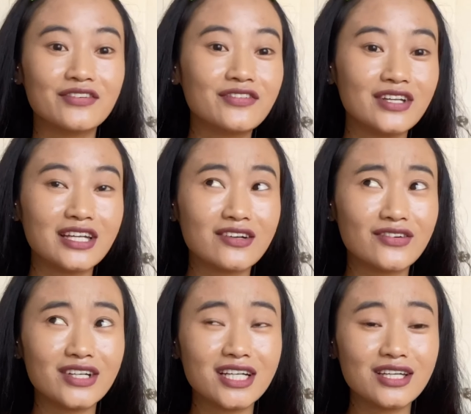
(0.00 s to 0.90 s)
feeling
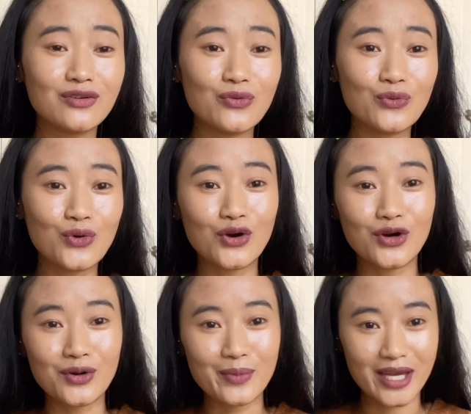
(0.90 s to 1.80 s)
really
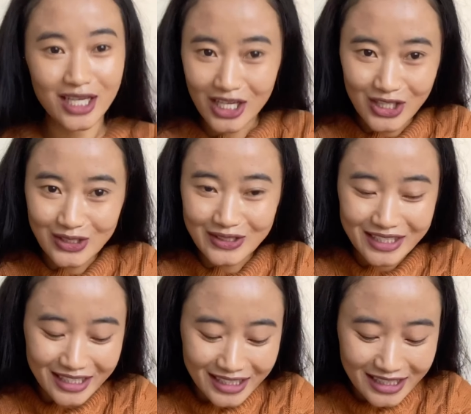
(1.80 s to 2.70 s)
warm and
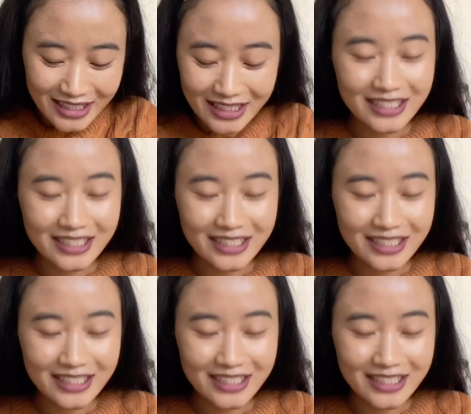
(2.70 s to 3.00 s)
cozy.